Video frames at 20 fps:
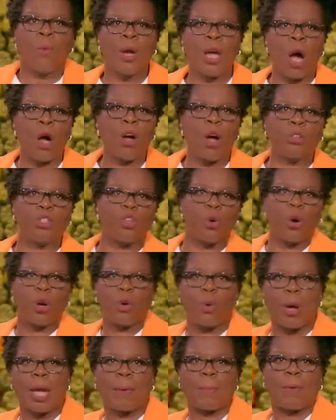we're gonna go to a
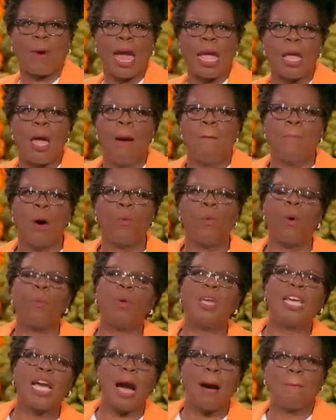quick break, but when
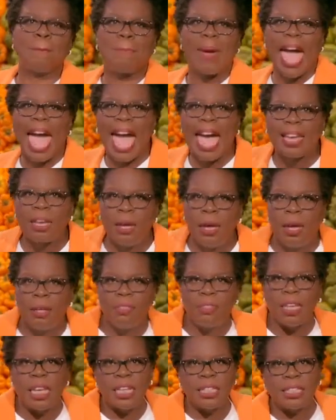we come back,
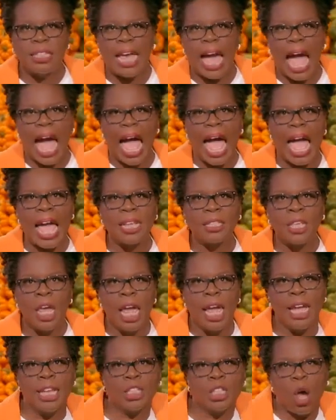these guys
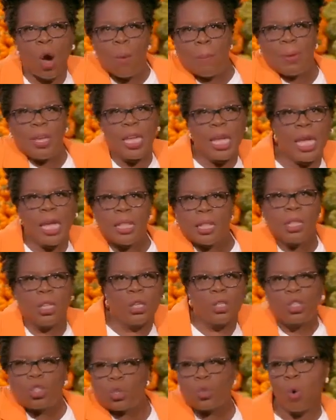is gonna be hitting
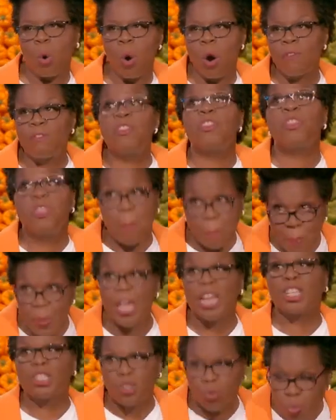the store for the
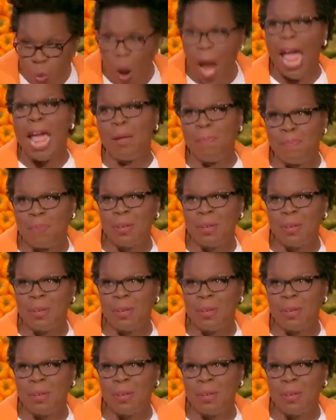big sway.